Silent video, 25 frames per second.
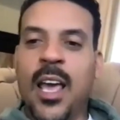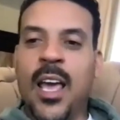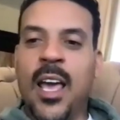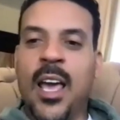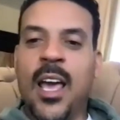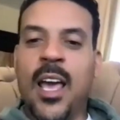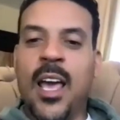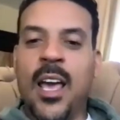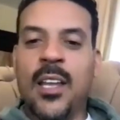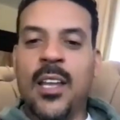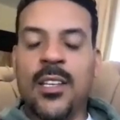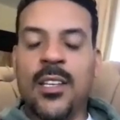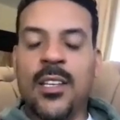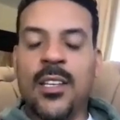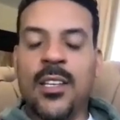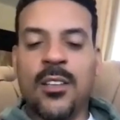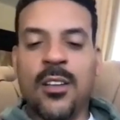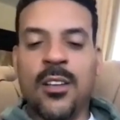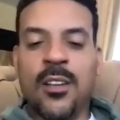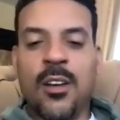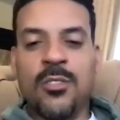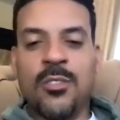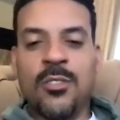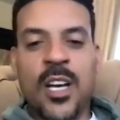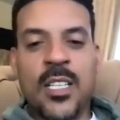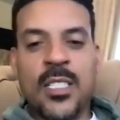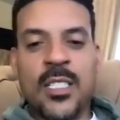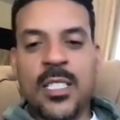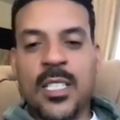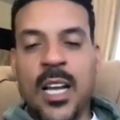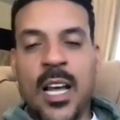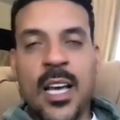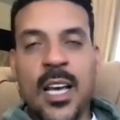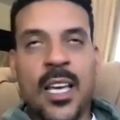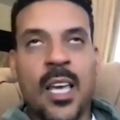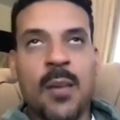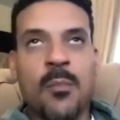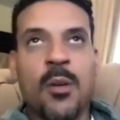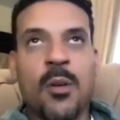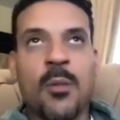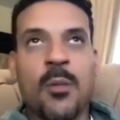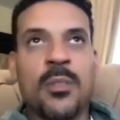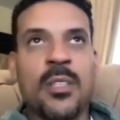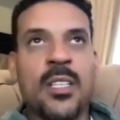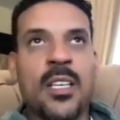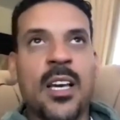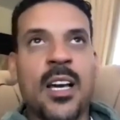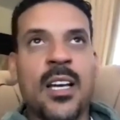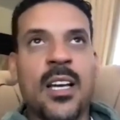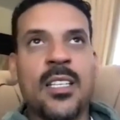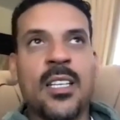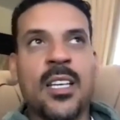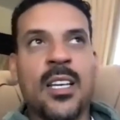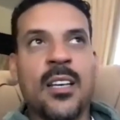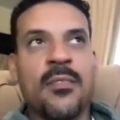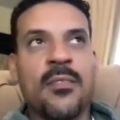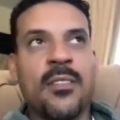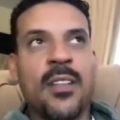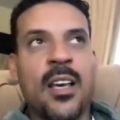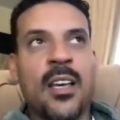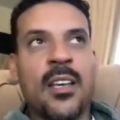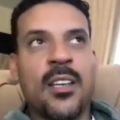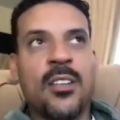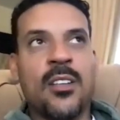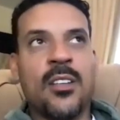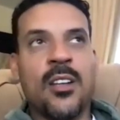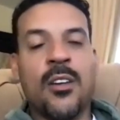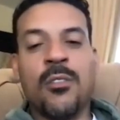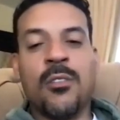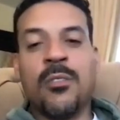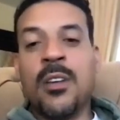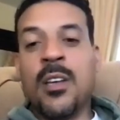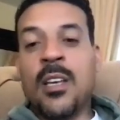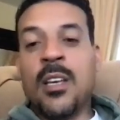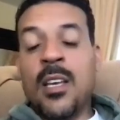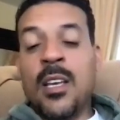And, you know, Jocelyn and I came up with the idea of, like, you know,